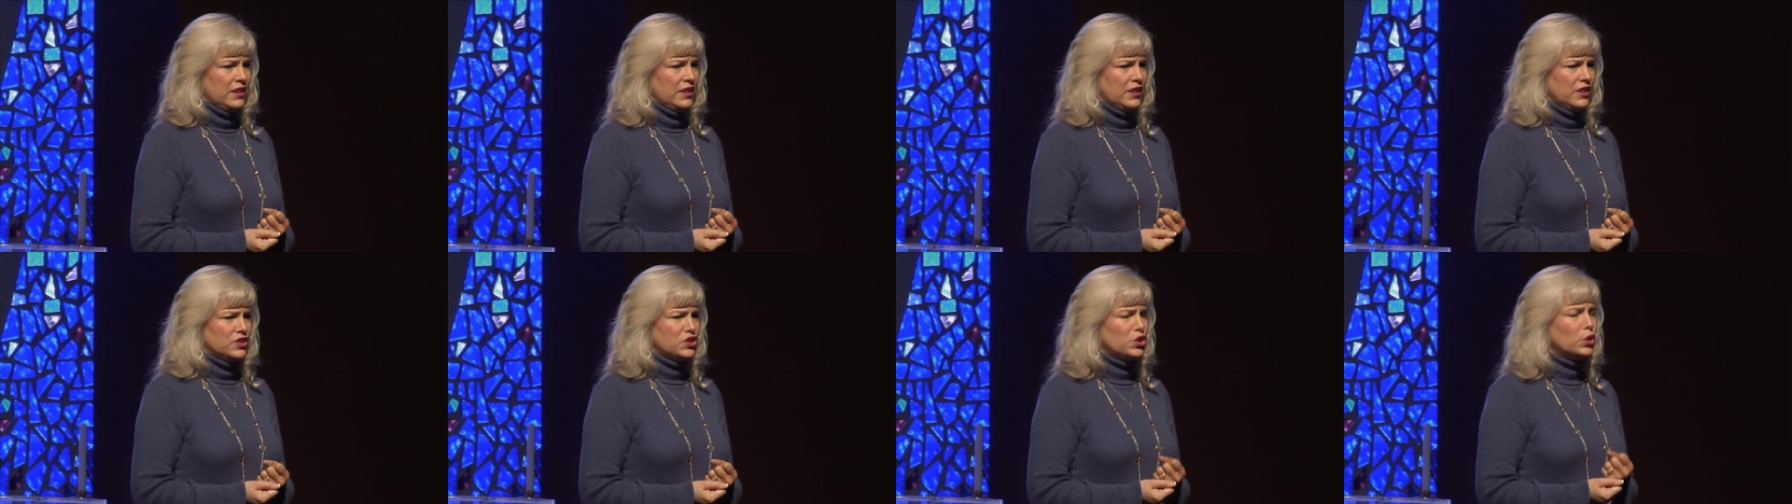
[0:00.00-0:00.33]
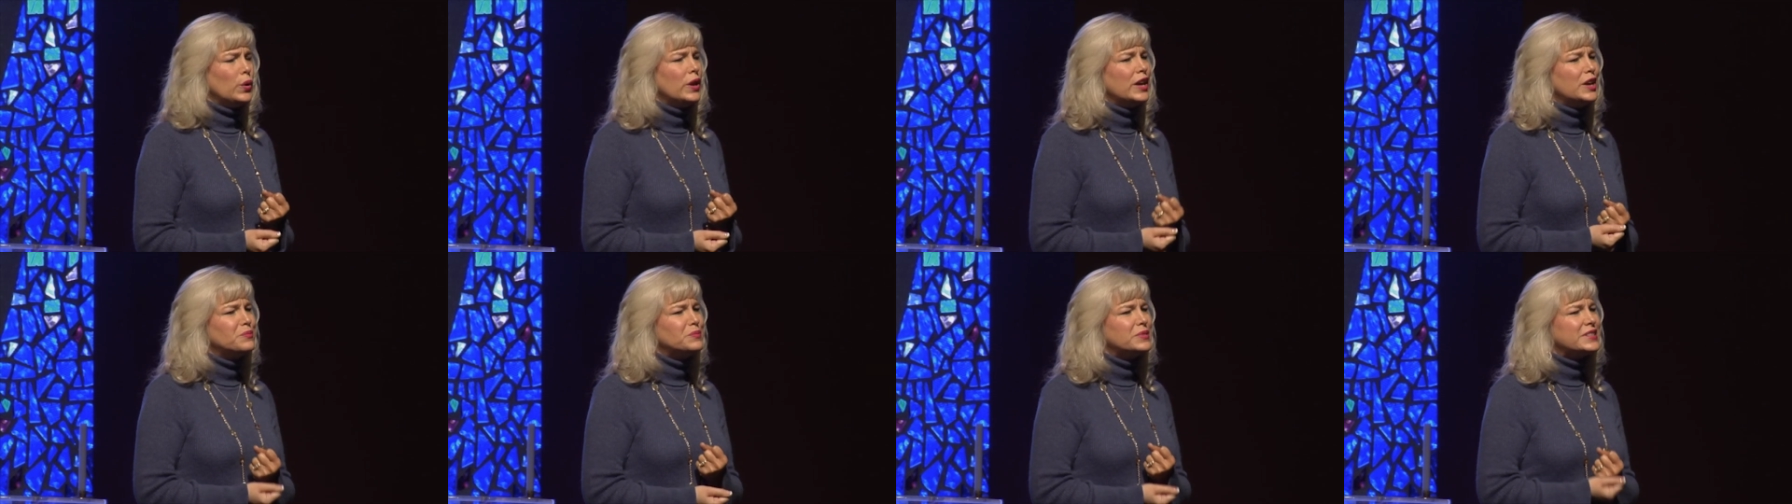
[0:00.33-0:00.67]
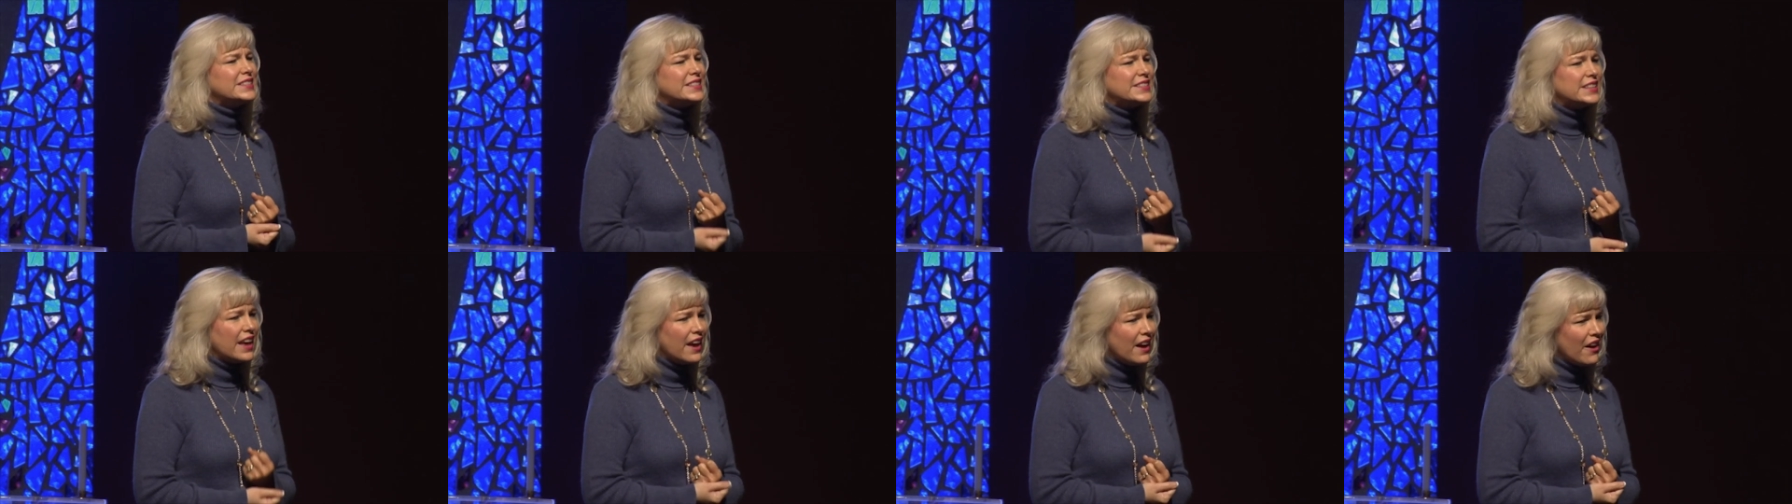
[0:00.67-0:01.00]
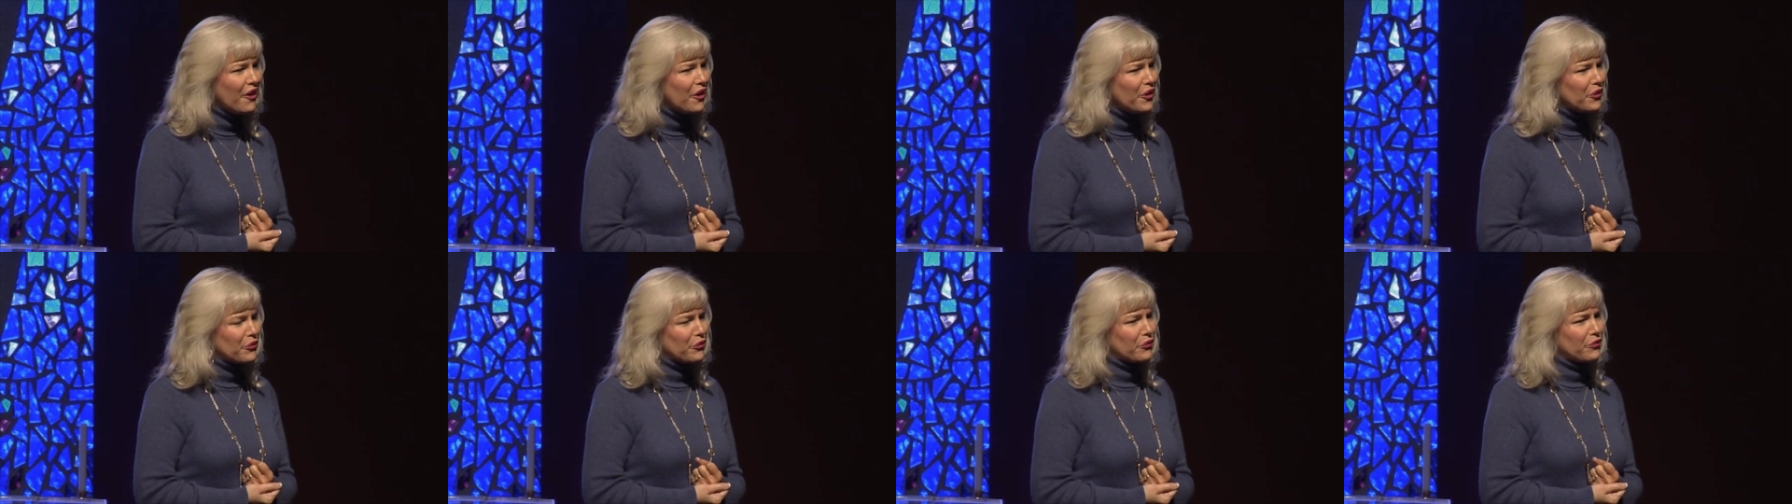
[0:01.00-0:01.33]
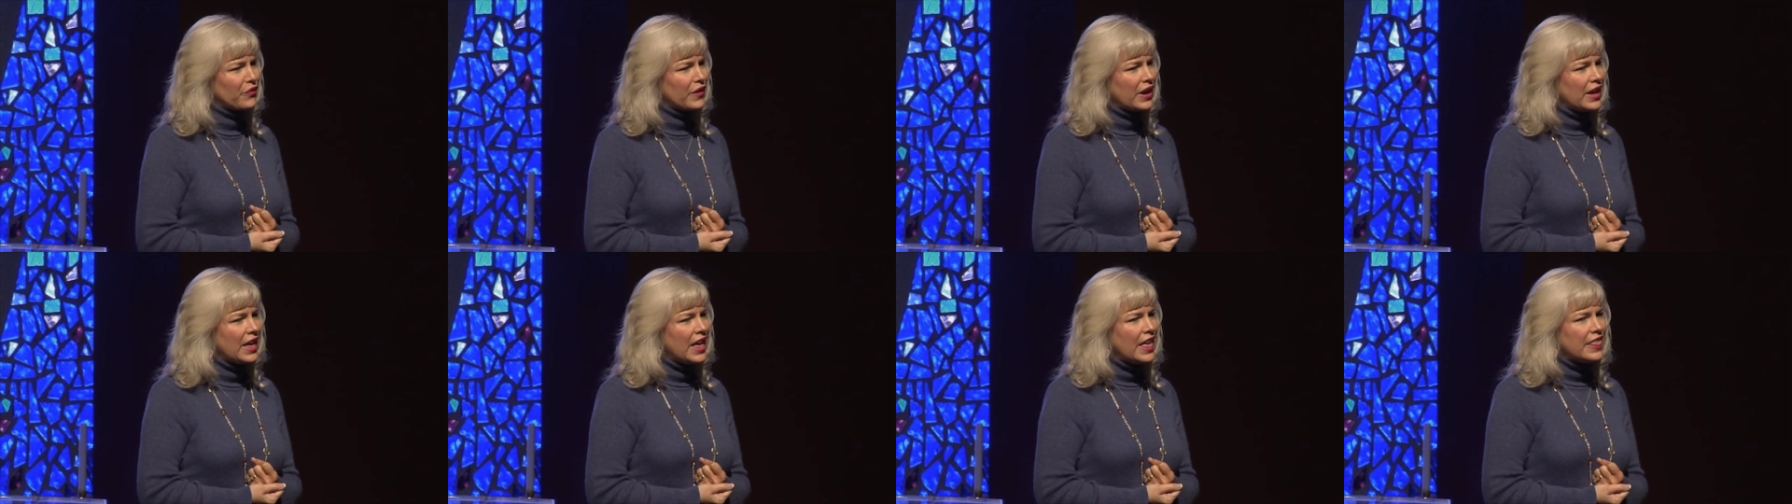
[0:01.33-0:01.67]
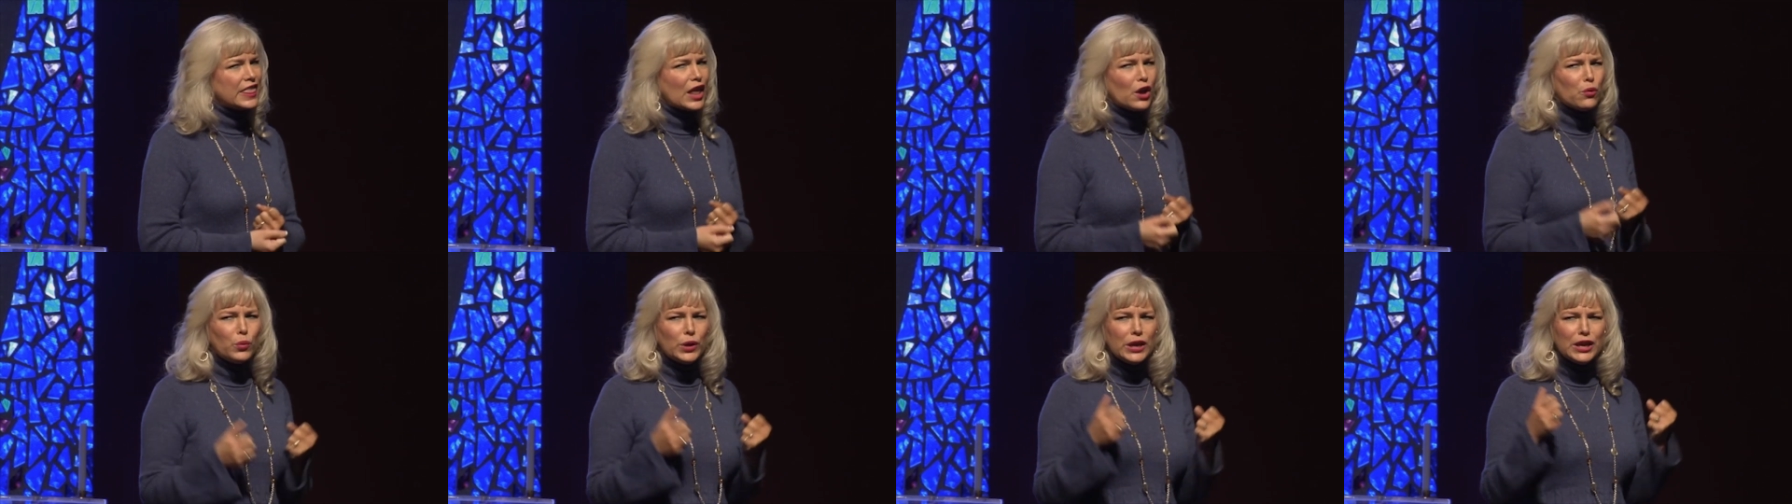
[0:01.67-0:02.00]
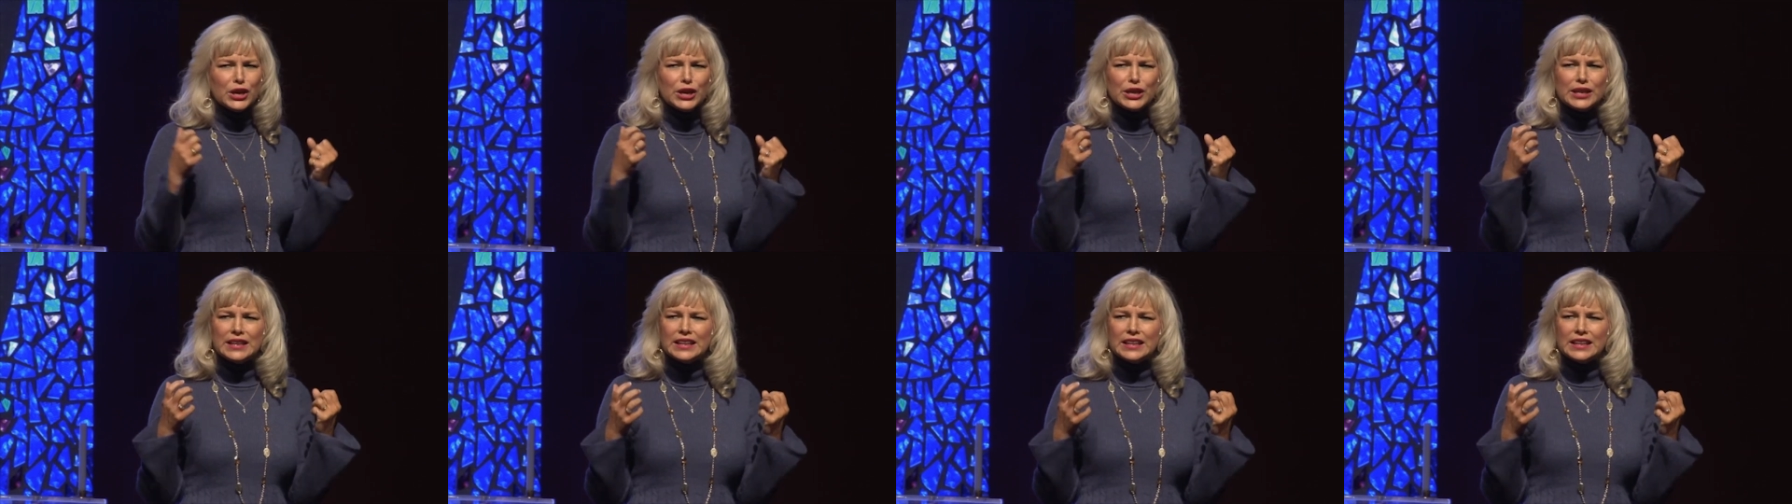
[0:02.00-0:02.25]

to himself, that we could